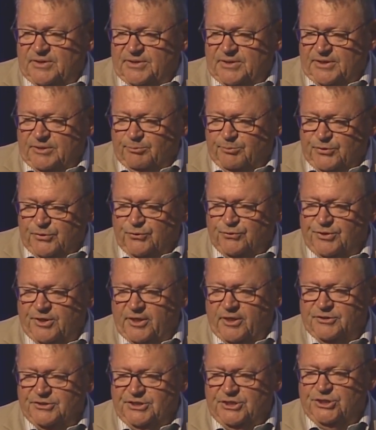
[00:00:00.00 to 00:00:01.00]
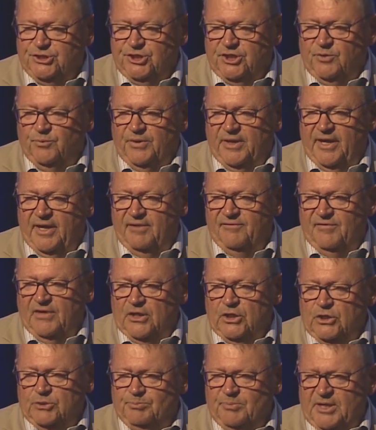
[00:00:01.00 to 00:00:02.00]
imbued in our teaching. We have a
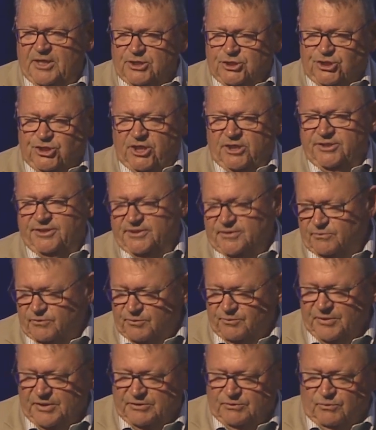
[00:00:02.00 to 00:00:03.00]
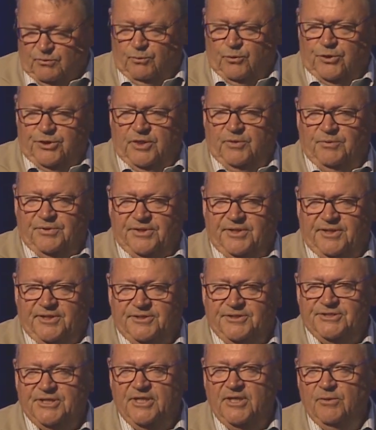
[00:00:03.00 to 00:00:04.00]
big agenda when we're working with
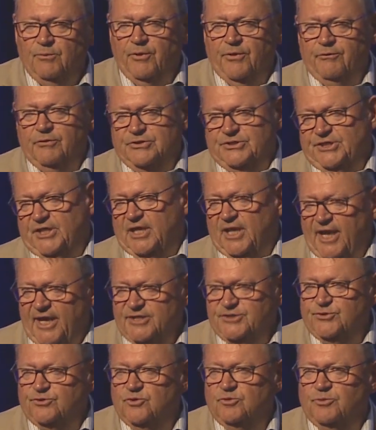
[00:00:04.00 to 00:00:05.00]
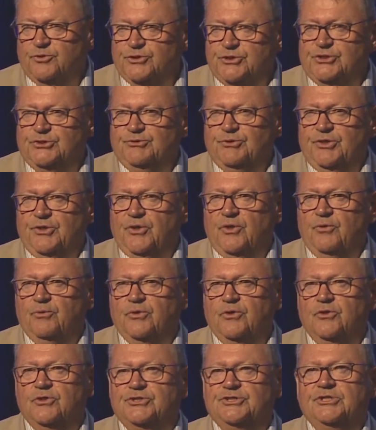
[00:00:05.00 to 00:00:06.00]
kids, whether it's in the classroom or the studio,
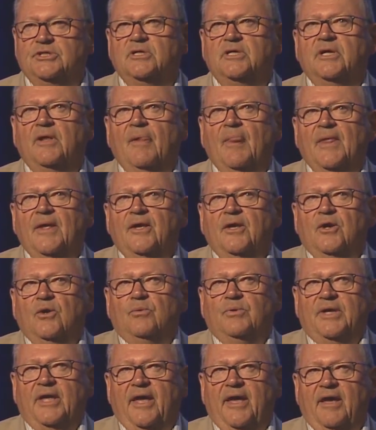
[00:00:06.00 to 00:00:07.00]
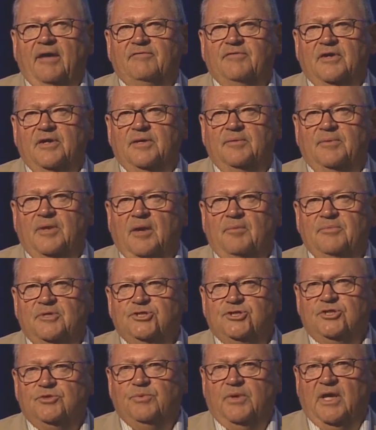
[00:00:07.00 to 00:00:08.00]
rehearsal. We have a
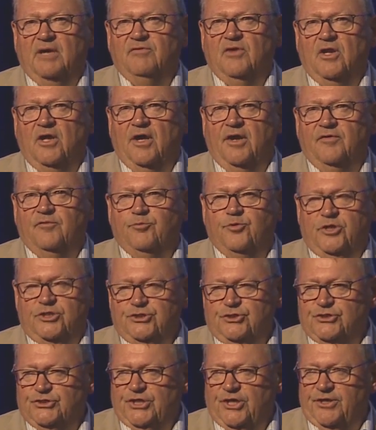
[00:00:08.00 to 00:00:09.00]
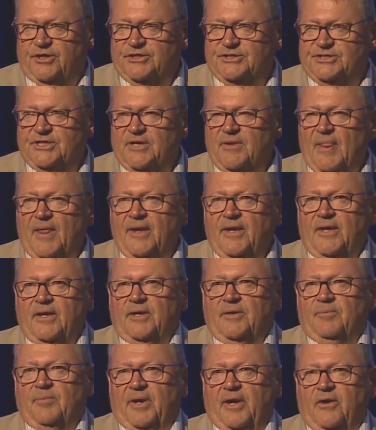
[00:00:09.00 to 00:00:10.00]
mission, we have a lot of pressures on us,
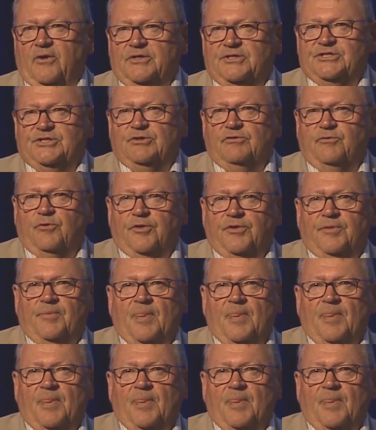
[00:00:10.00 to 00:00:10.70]
parents, so forth.